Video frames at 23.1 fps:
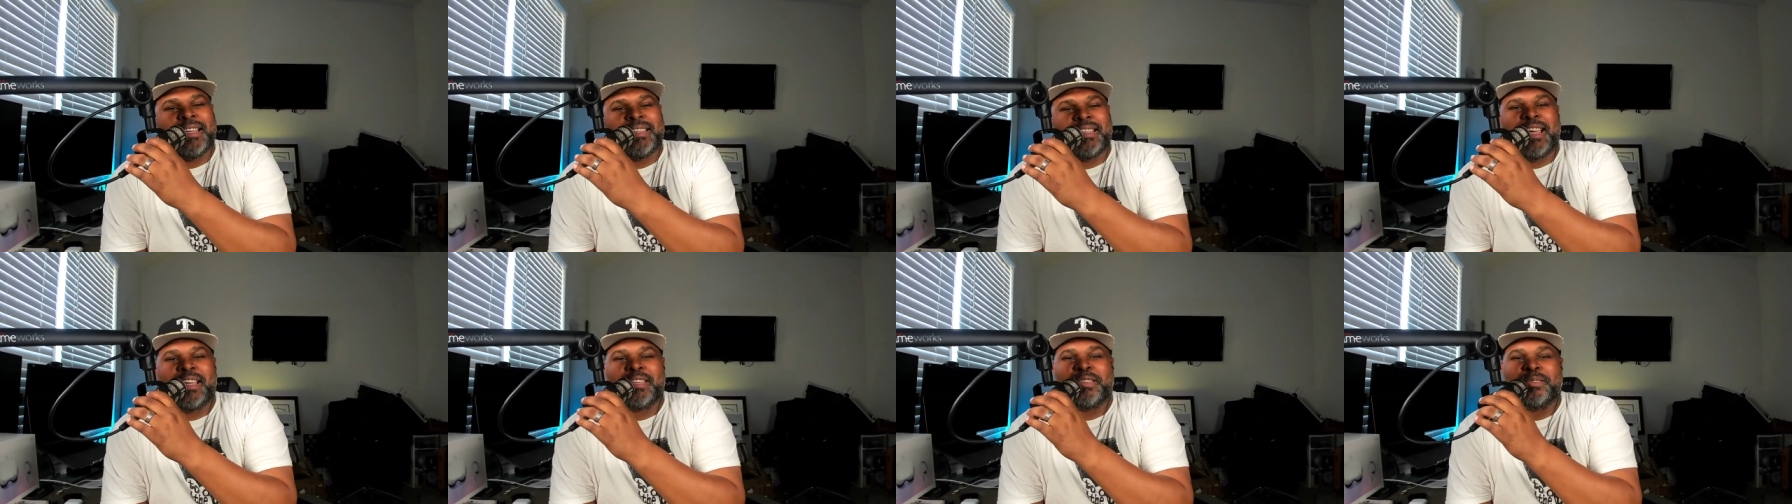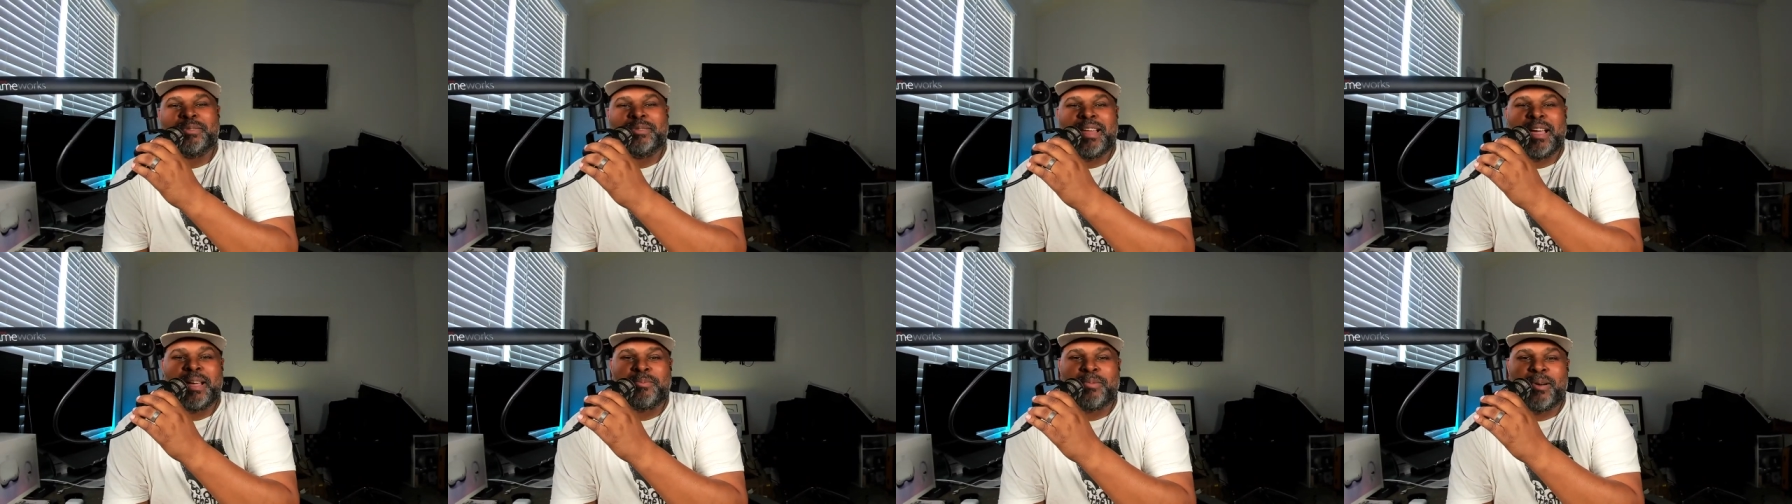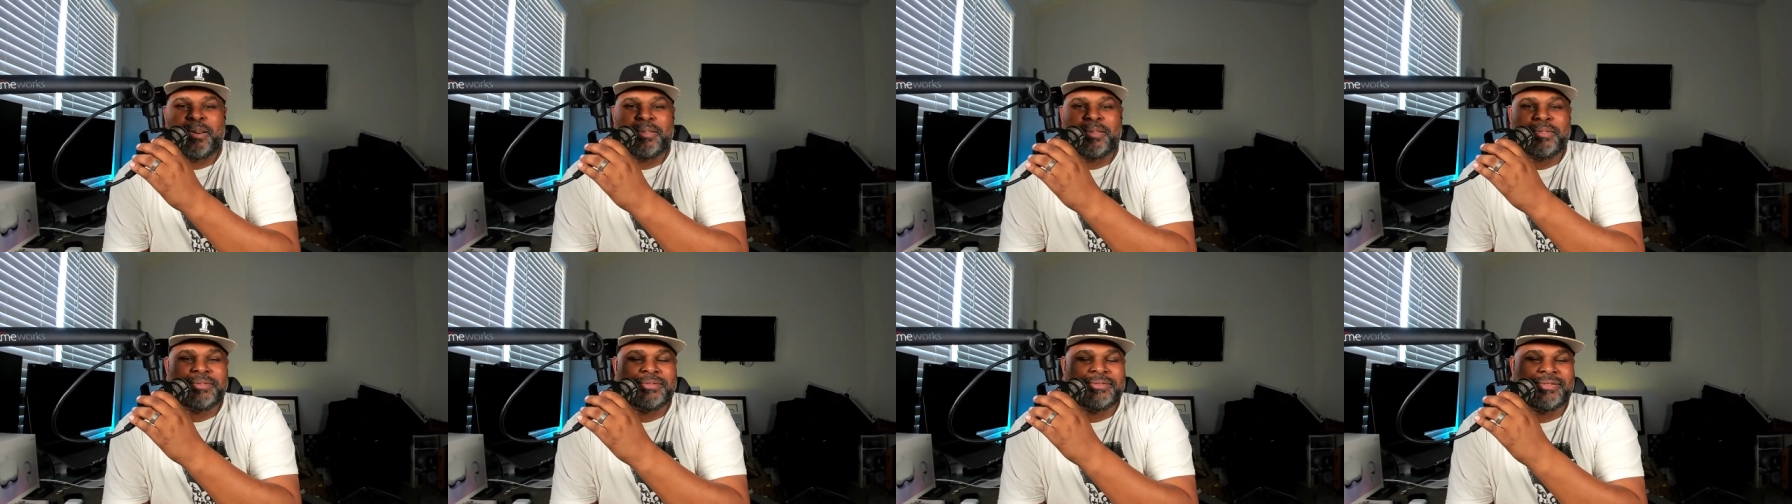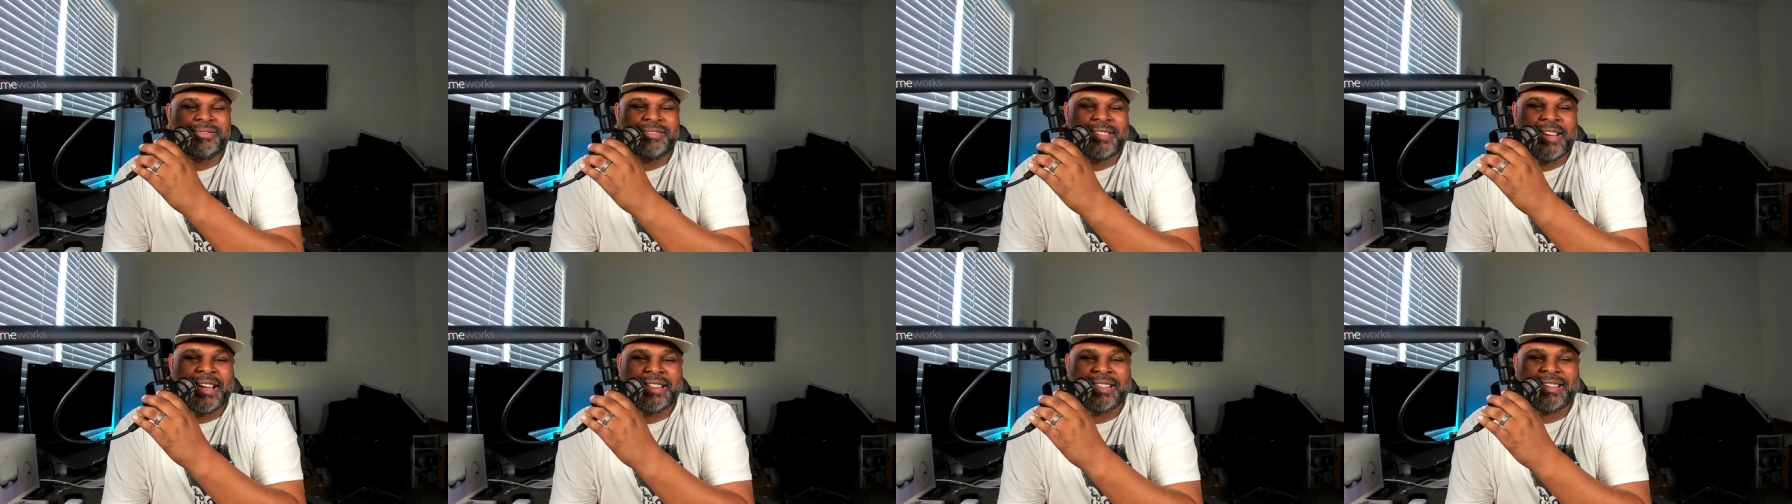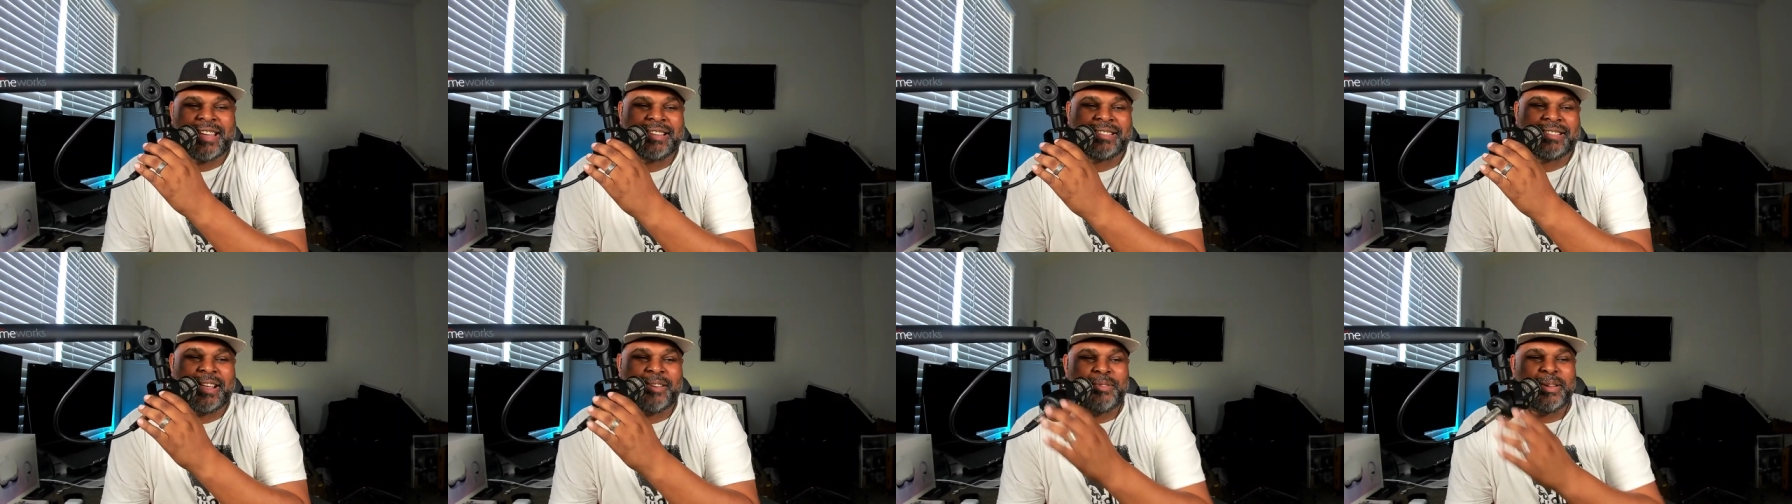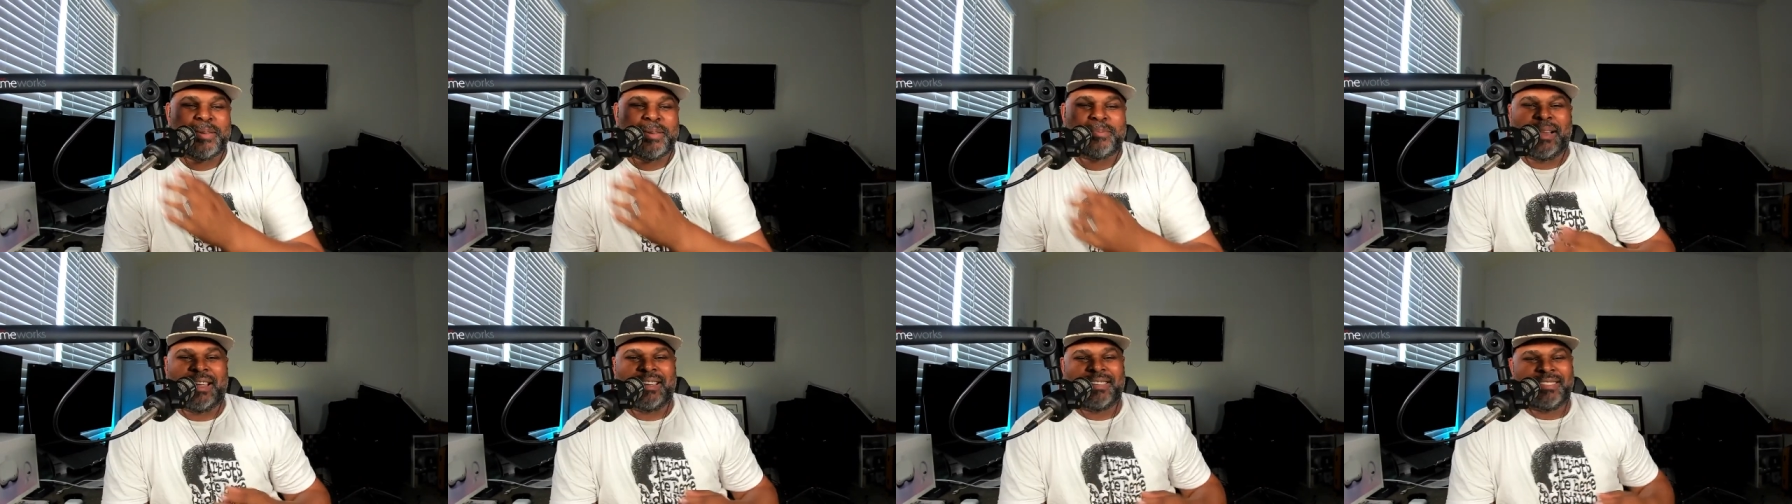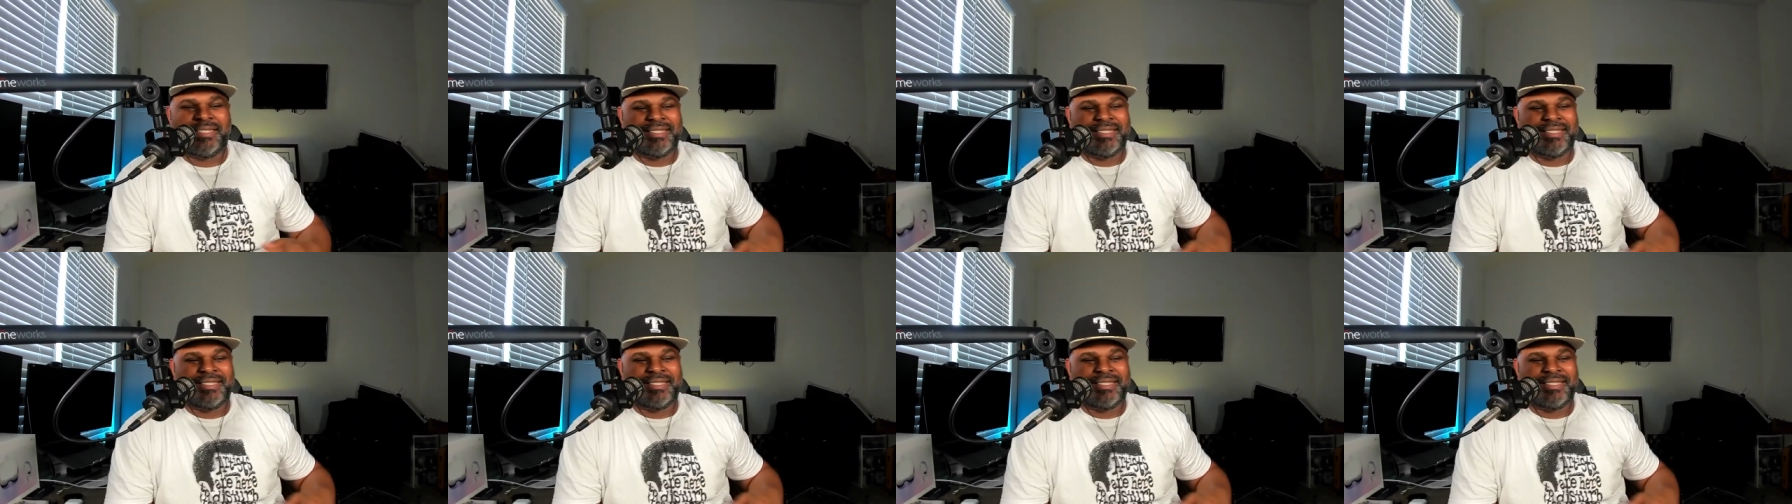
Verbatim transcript: yeah, you late, bro. You got to catch that replay.